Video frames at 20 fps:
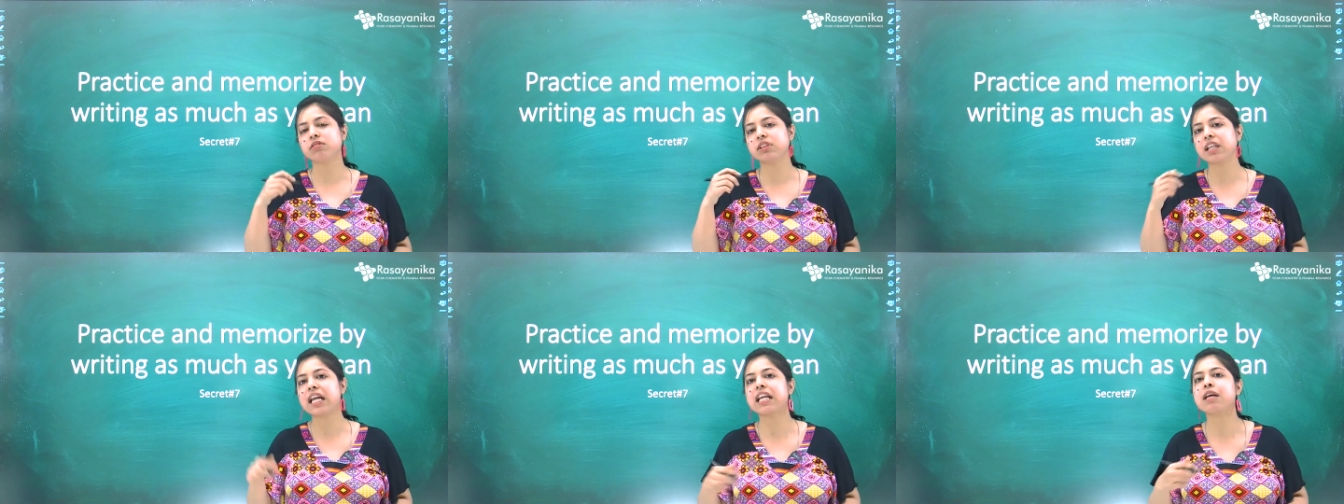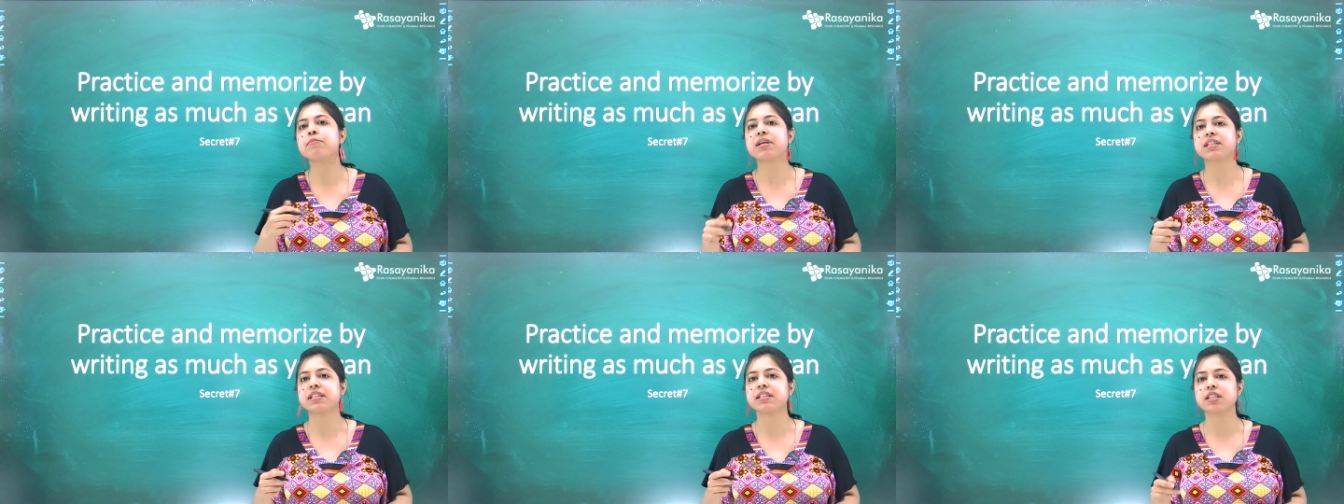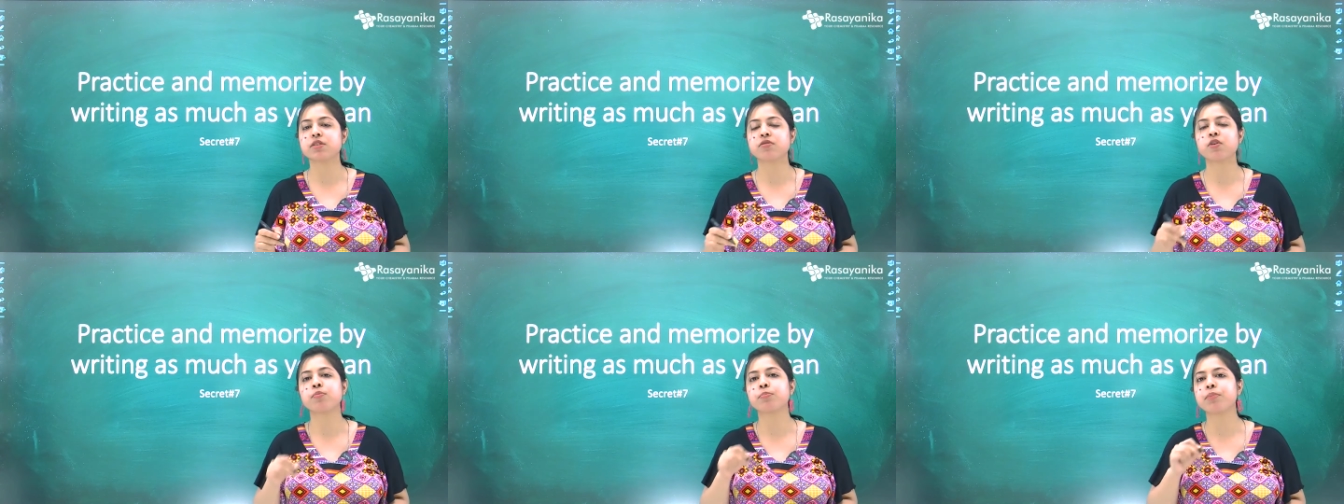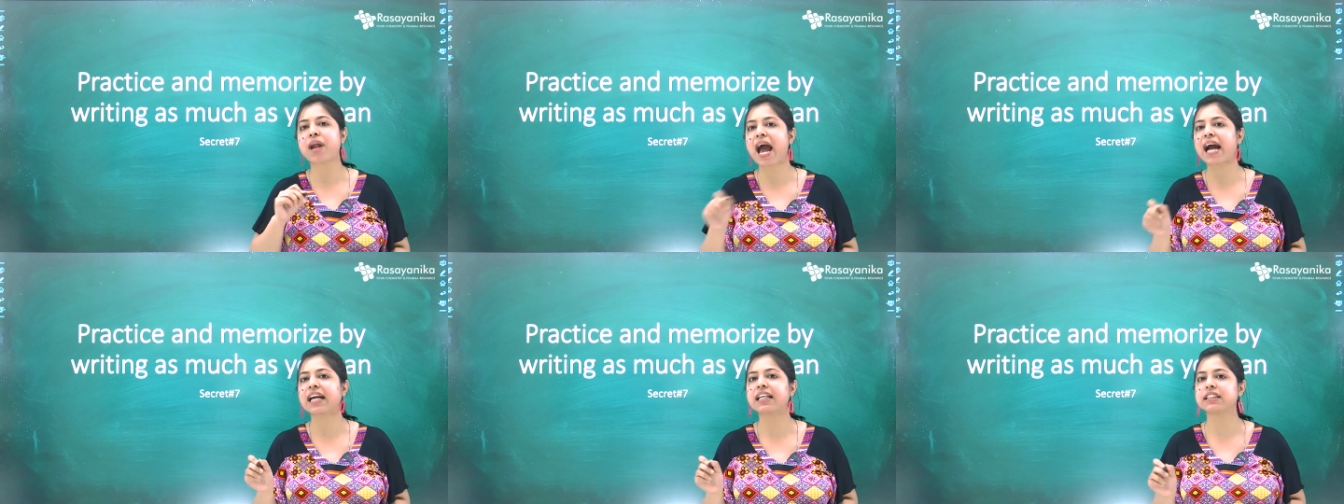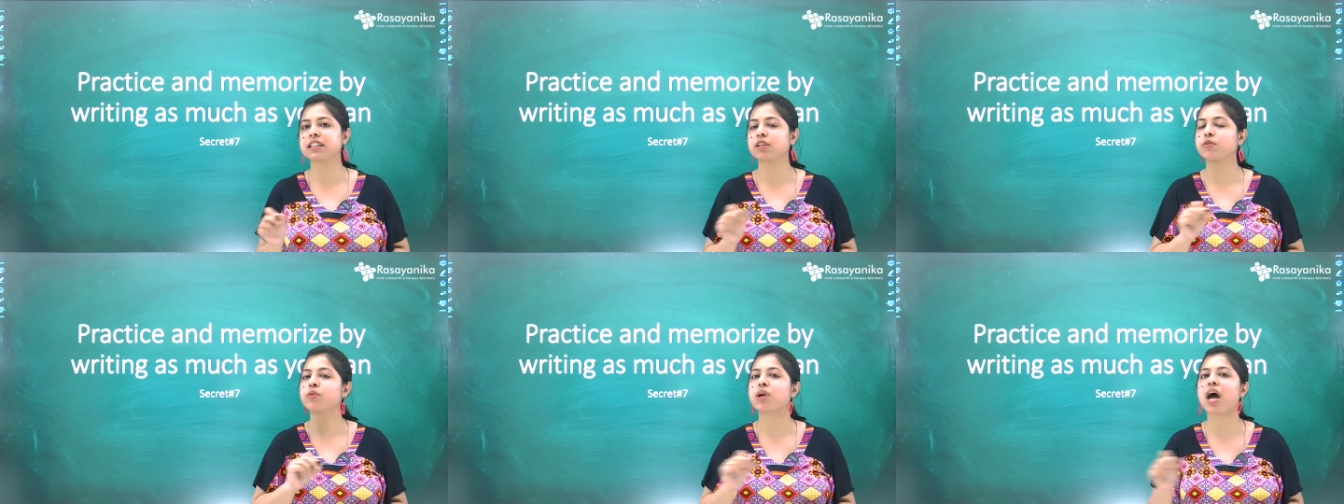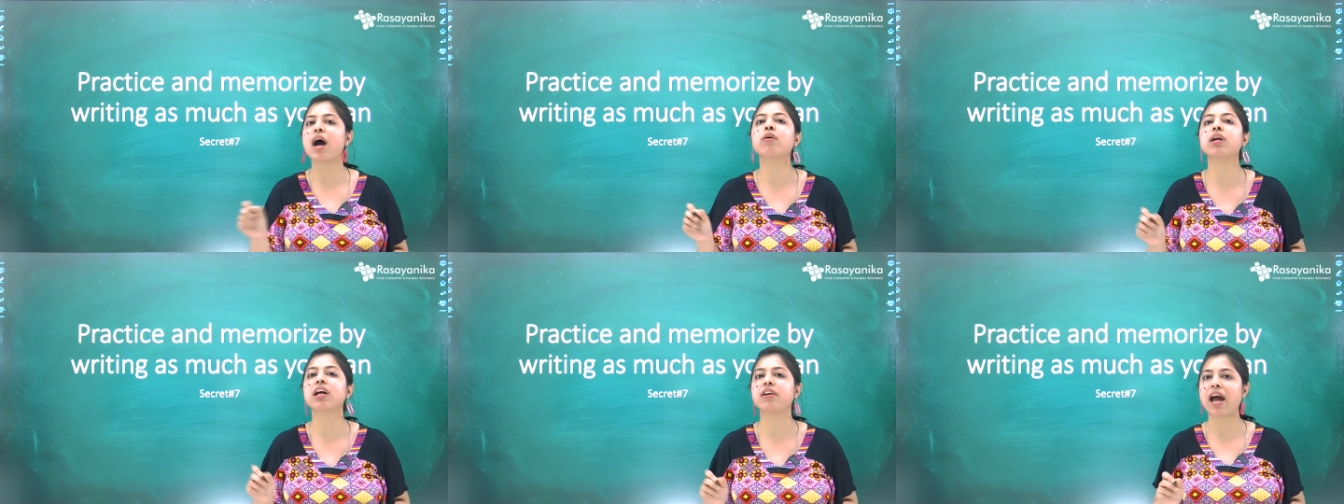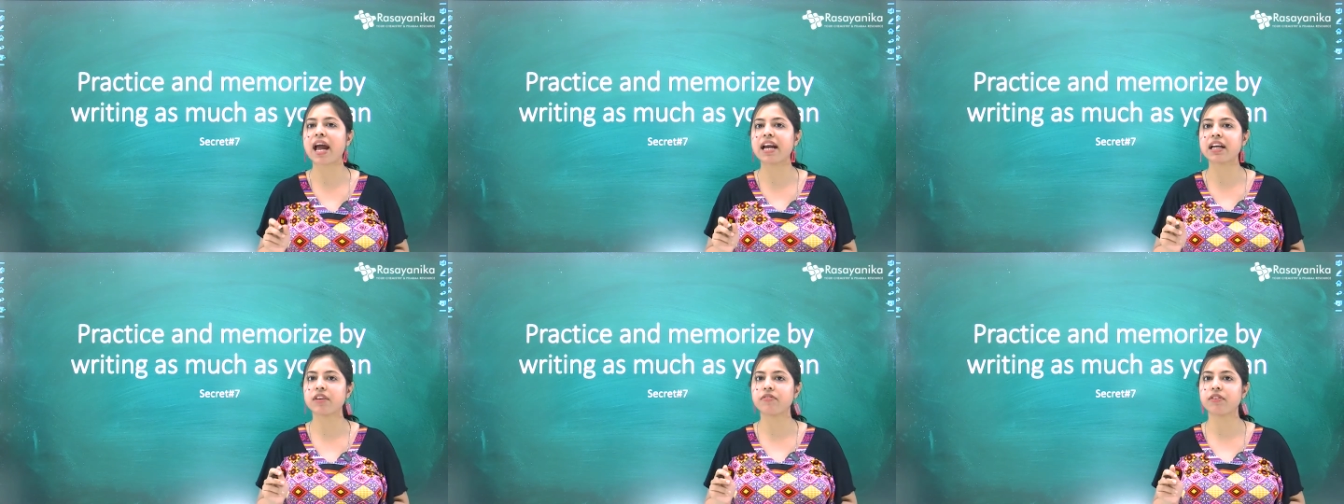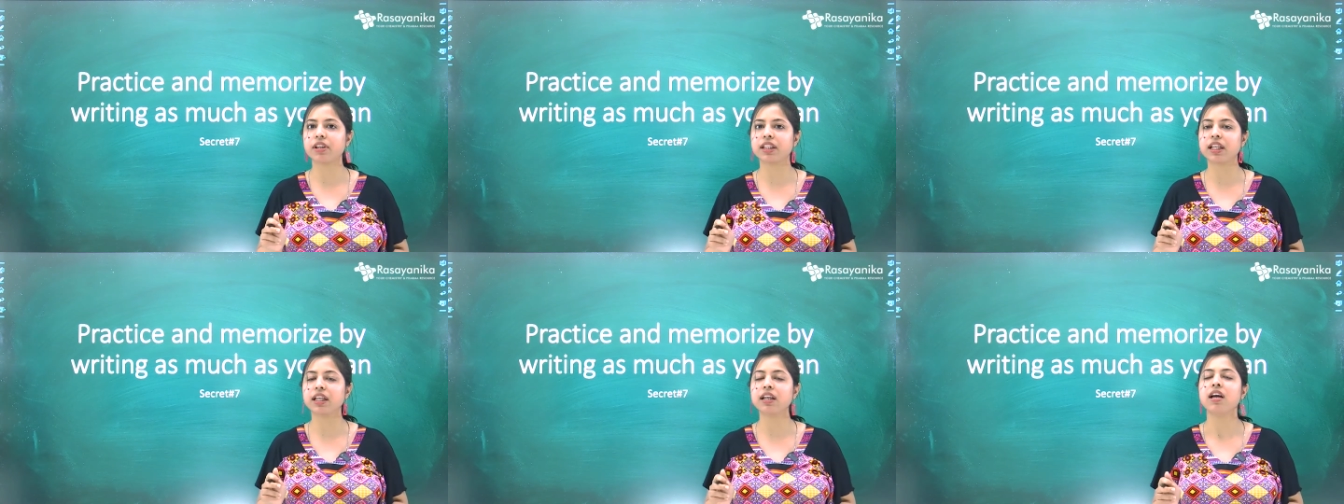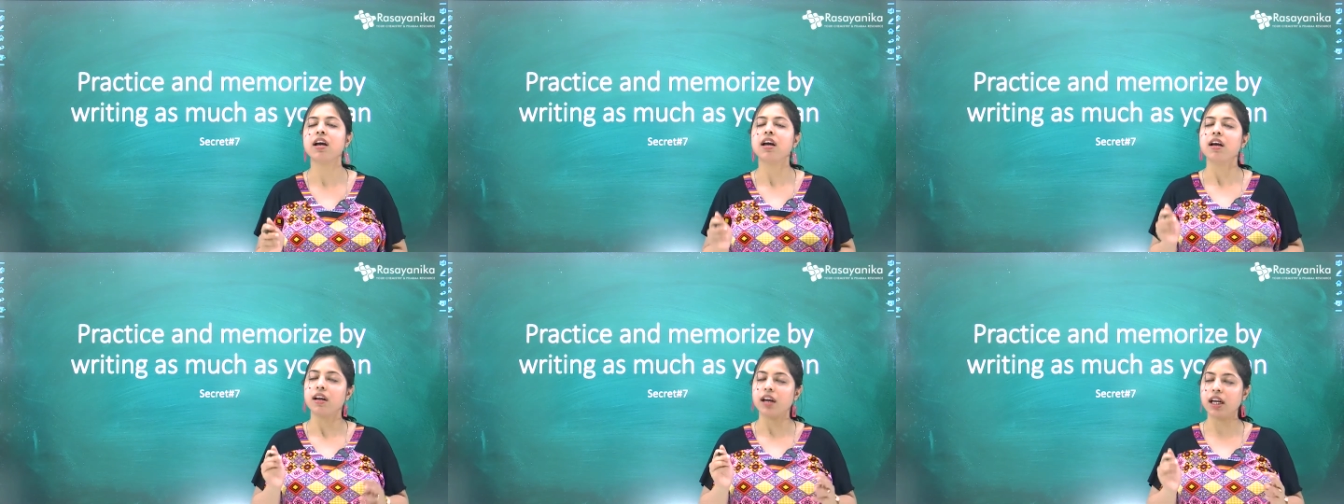daily basis if you practice you route write everything